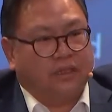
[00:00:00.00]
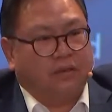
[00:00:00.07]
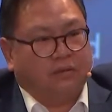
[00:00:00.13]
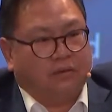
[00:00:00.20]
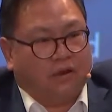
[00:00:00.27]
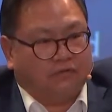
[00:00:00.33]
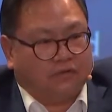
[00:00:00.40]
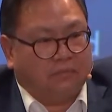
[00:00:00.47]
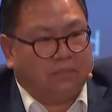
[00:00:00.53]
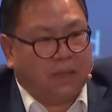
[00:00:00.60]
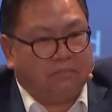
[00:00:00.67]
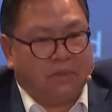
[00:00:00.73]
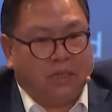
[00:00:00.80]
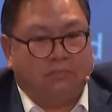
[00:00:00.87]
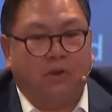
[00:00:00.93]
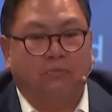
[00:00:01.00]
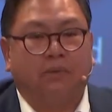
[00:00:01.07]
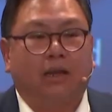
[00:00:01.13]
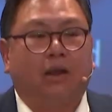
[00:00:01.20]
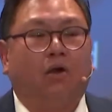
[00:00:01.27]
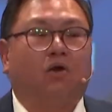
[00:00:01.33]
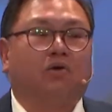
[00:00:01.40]
the big people,
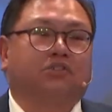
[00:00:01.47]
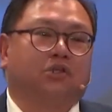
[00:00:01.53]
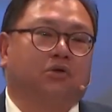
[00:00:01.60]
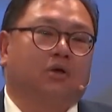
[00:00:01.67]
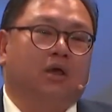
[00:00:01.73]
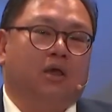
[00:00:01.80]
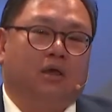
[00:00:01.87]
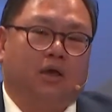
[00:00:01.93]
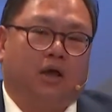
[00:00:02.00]
but also